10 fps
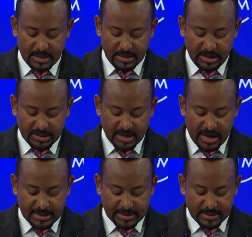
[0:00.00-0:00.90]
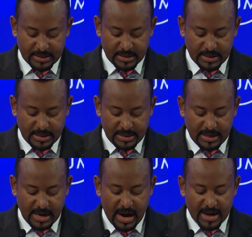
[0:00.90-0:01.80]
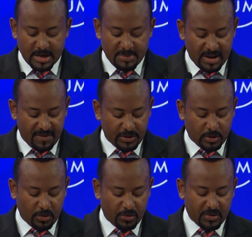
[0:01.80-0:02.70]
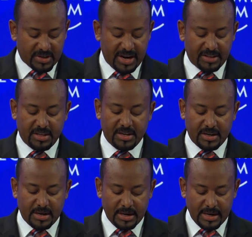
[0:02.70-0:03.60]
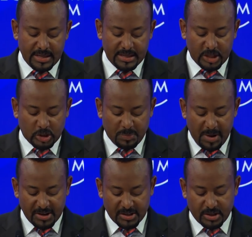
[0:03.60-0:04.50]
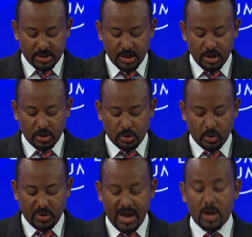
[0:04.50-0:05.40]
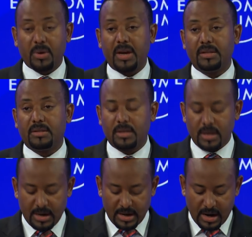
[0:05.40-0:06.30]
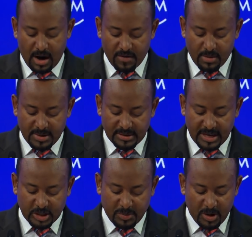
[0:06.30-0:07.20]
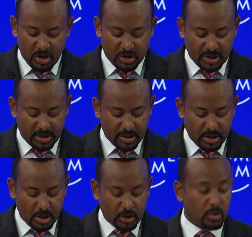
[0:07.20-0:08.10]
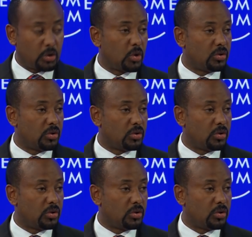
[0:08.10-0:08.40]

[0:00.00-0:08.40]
This has the added benefit of creating the space to reallocate government expenditure to